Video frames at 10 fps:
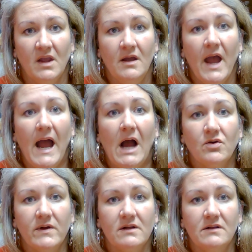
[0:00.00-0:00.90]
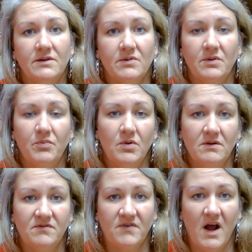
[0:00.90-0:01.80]
How quickly you report
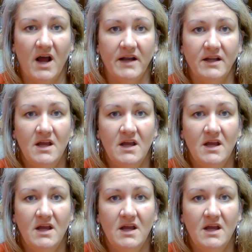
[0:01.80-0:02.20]
fraud